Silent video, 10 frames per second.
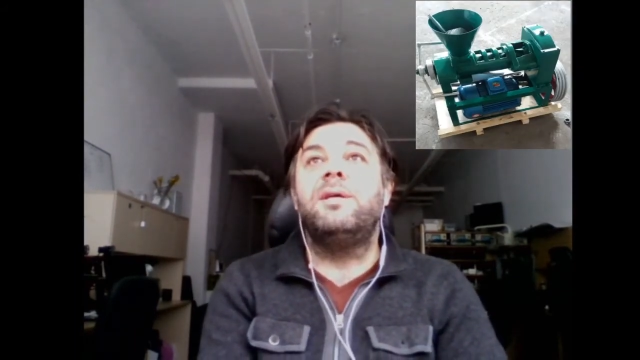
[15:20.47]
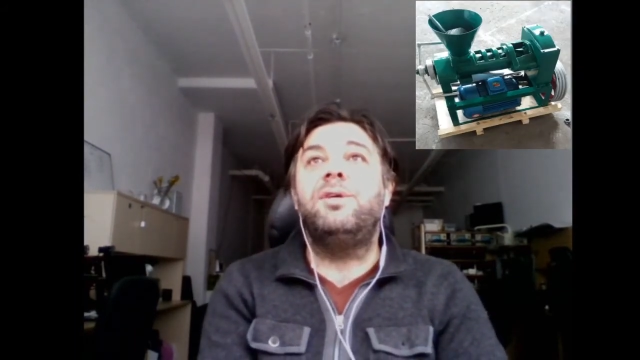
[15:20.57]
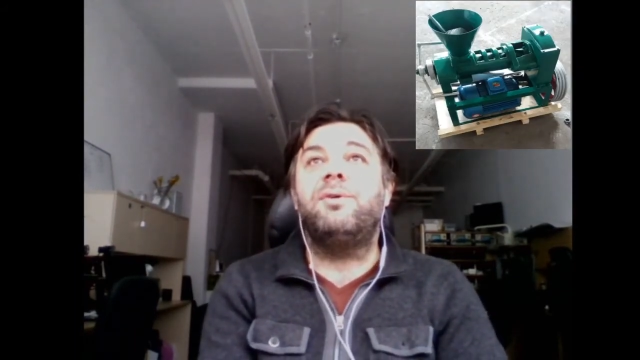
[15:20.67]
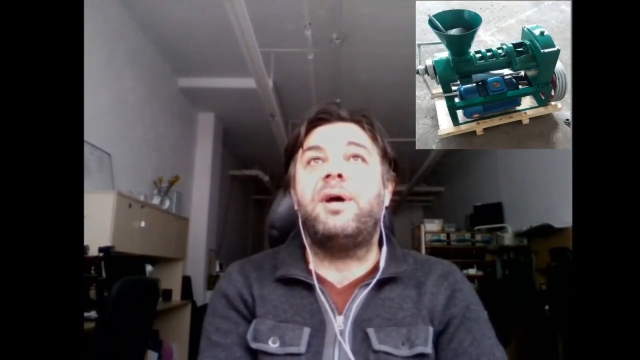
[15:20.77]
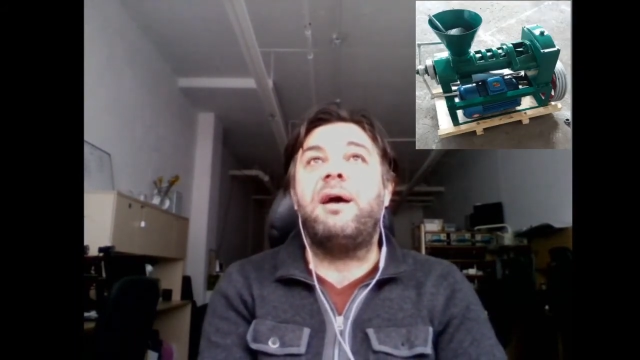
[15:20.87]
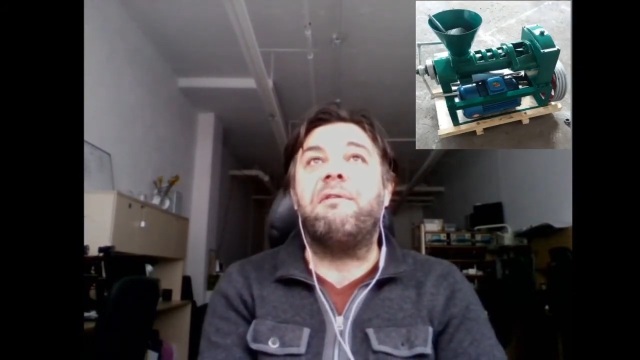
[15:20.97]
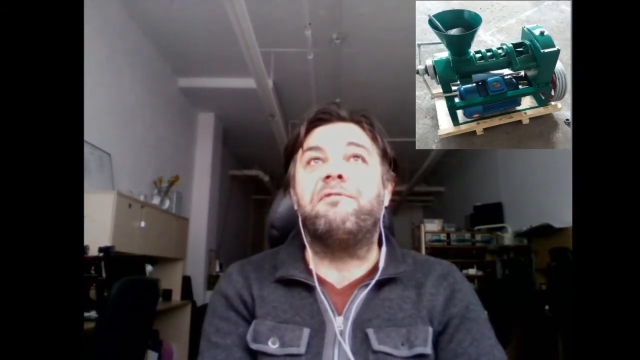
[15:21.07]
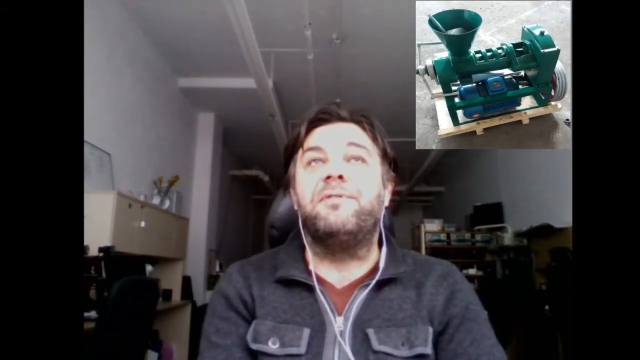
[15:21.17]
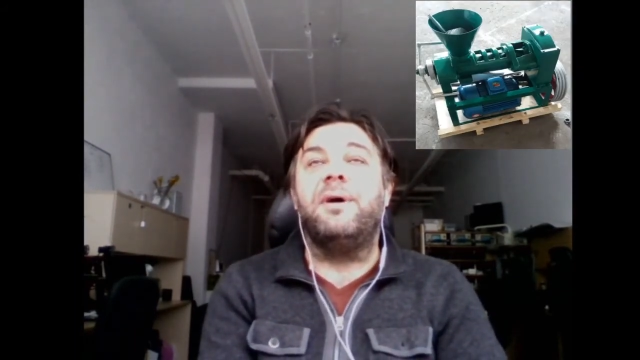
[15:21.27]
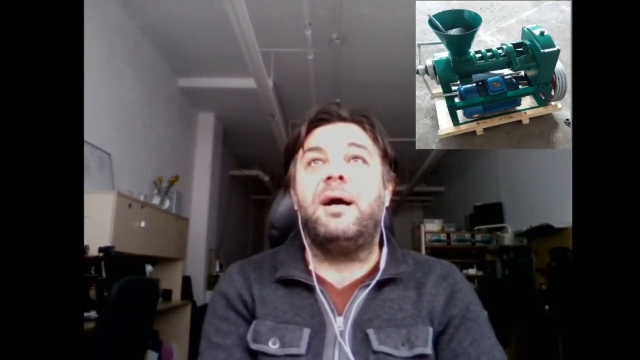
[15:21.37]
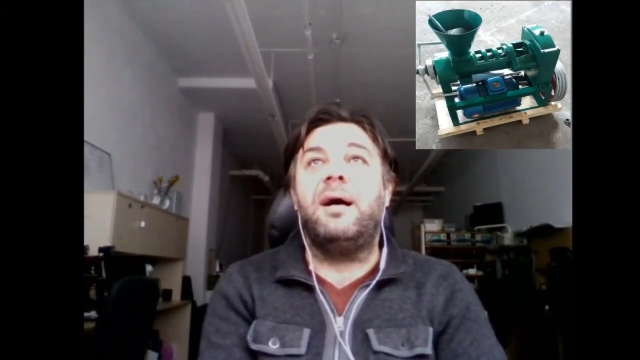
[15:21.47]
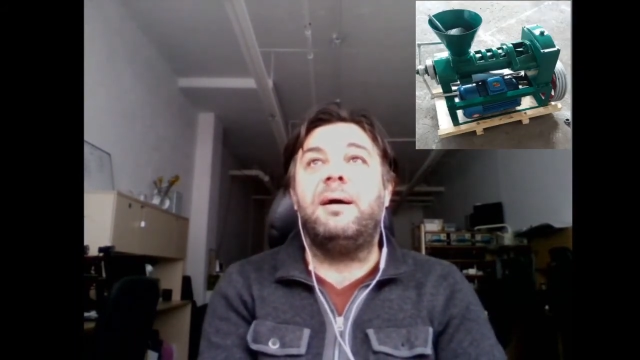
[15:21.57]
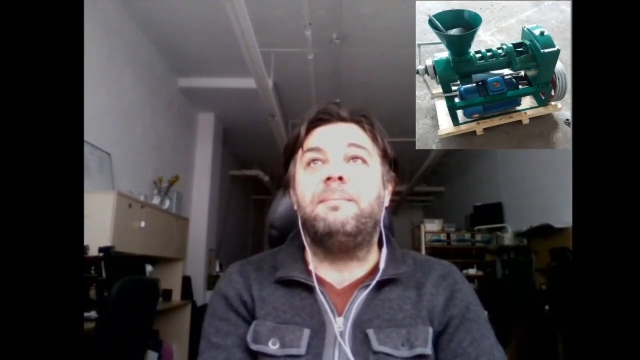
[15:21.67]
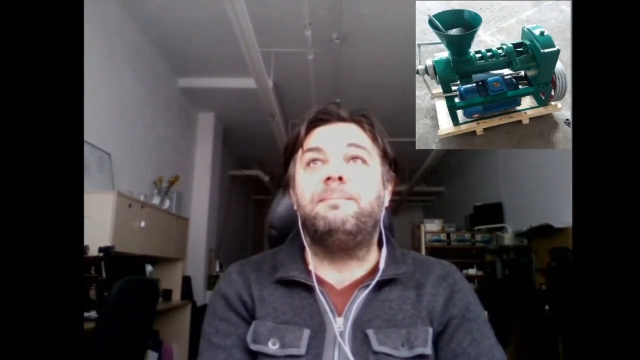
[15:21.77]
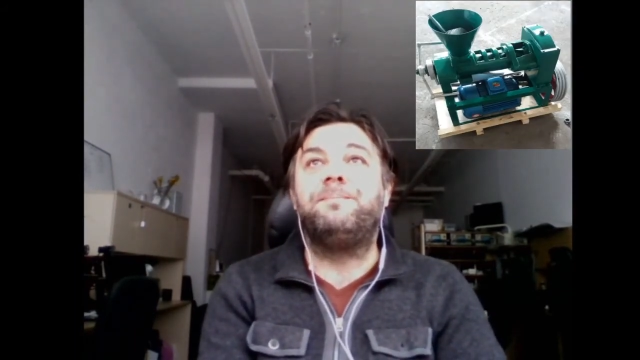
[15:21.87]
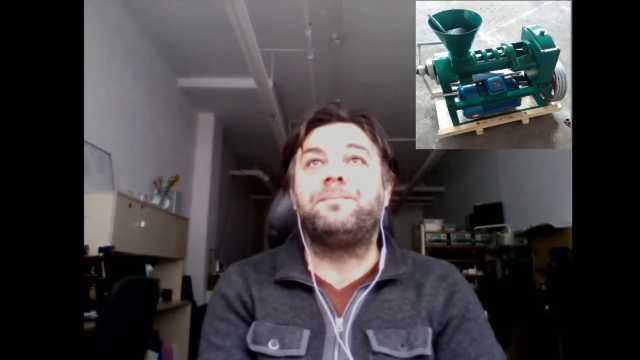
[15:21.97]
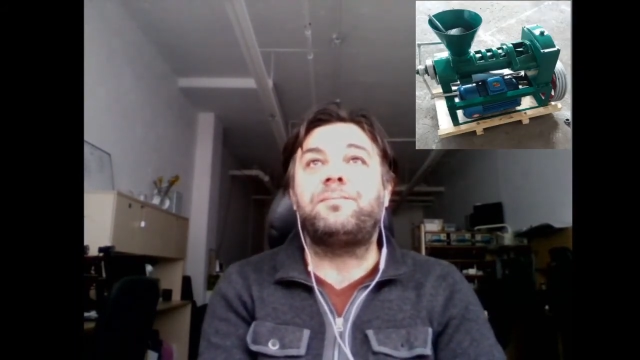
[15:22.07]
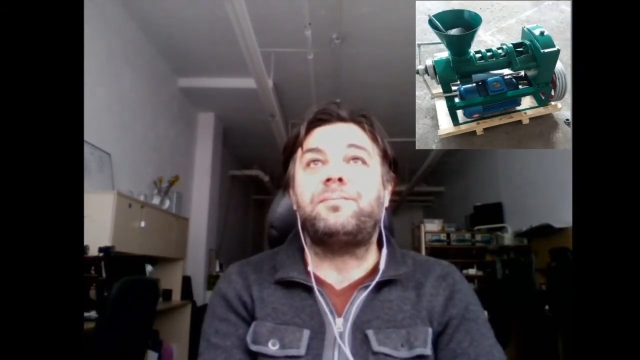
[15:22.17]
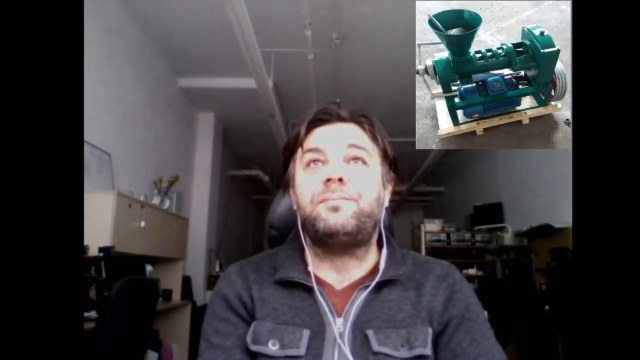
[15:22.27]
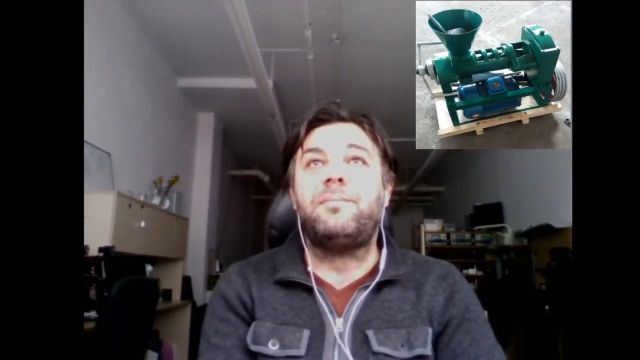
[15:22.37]
You have a
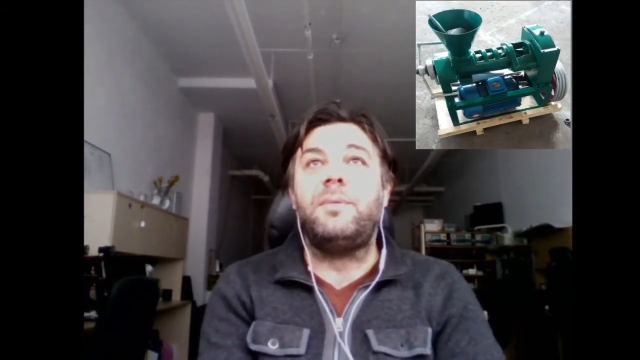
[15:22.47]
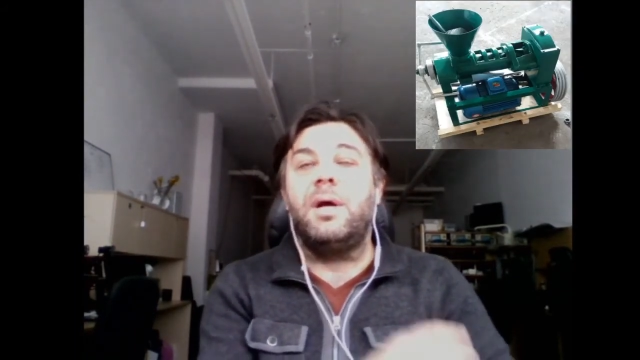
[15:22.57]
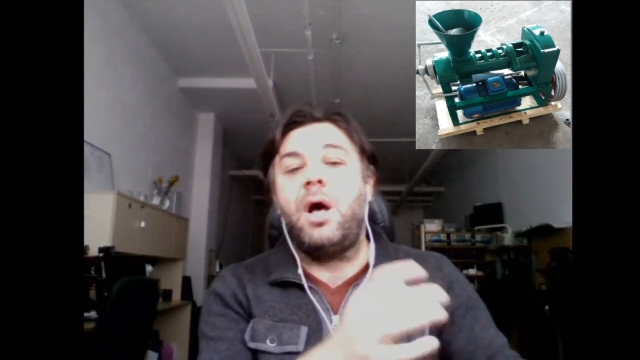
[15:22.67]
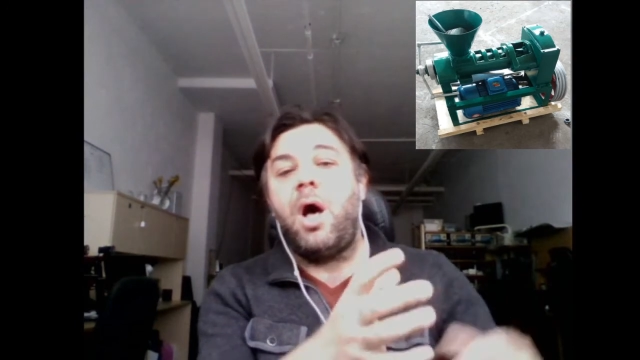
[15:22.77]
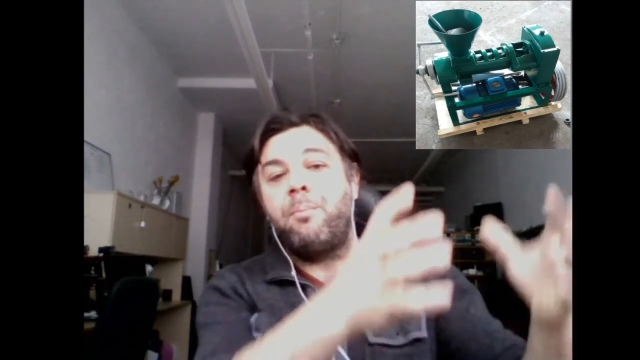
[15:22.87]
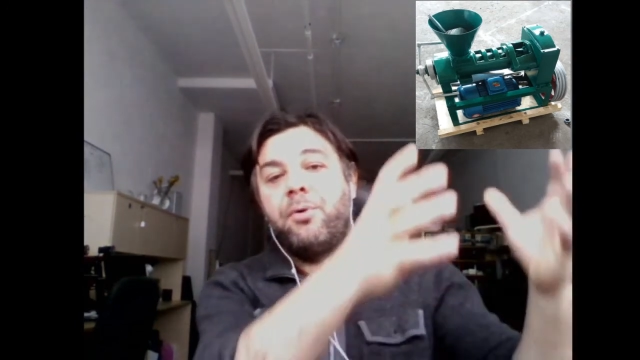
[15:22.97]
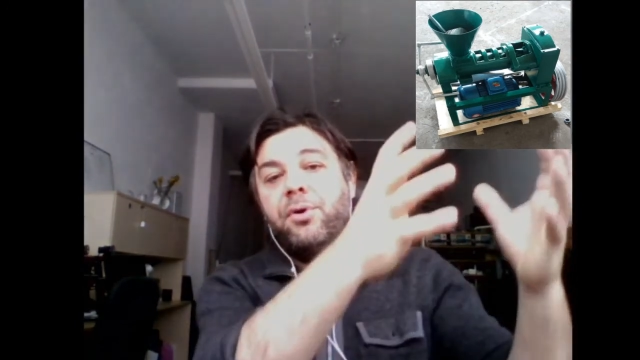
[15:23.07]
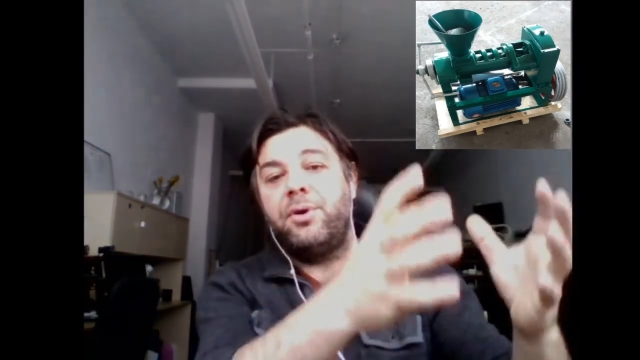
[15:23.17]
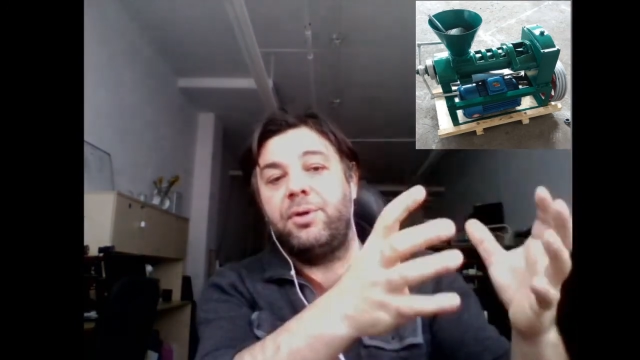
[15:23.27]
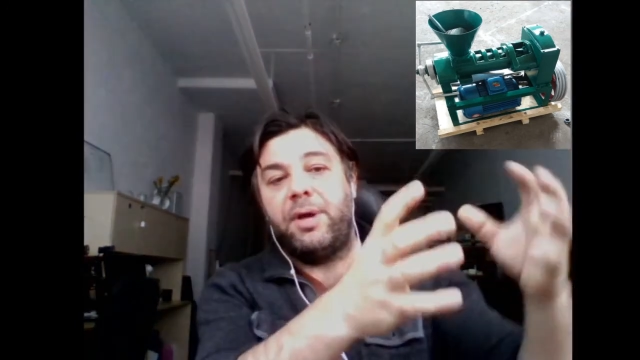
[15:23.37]
hopper.